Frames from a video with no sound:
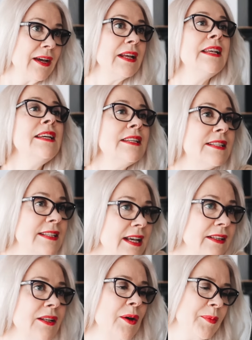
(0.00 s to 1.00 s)
You know, I have
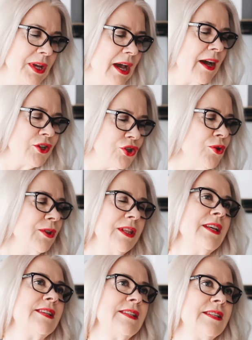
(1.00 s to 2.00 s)
enough viewers to
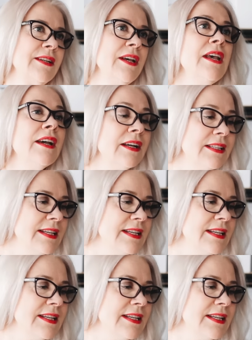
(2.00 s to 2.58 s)
sustain my life and